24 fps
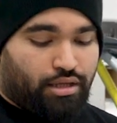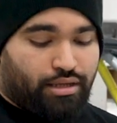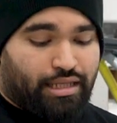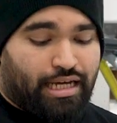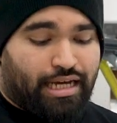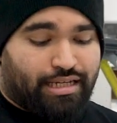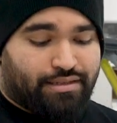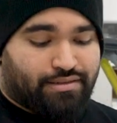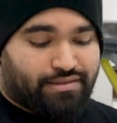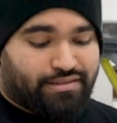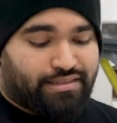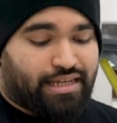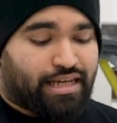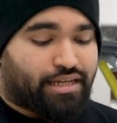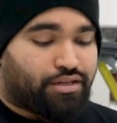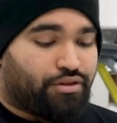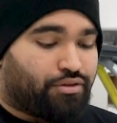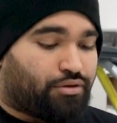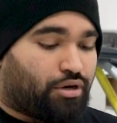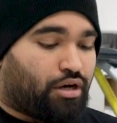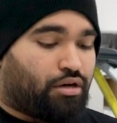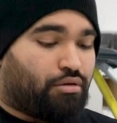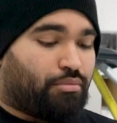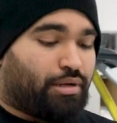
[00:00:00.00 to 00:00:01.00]
That
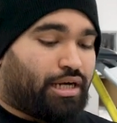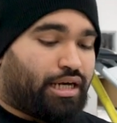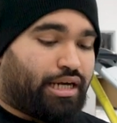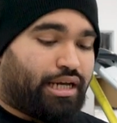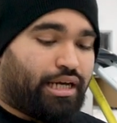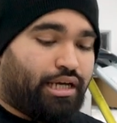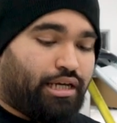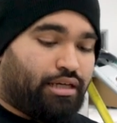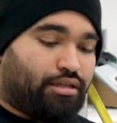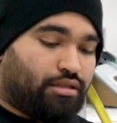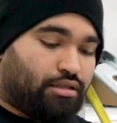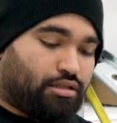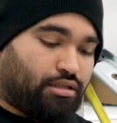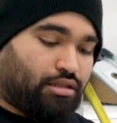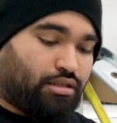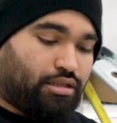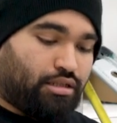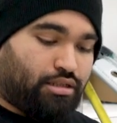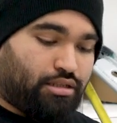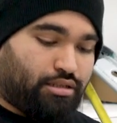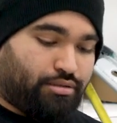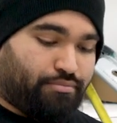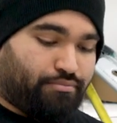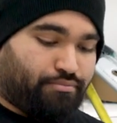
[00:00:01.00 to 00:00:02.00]
second throttle body
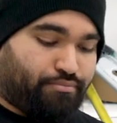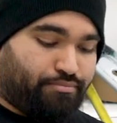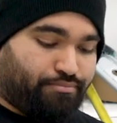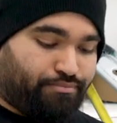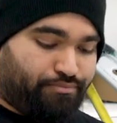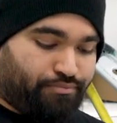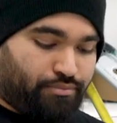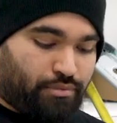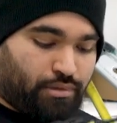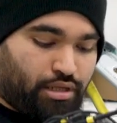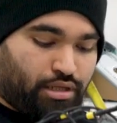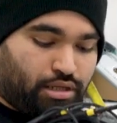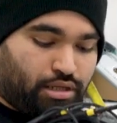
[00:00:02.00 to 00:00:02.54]
um,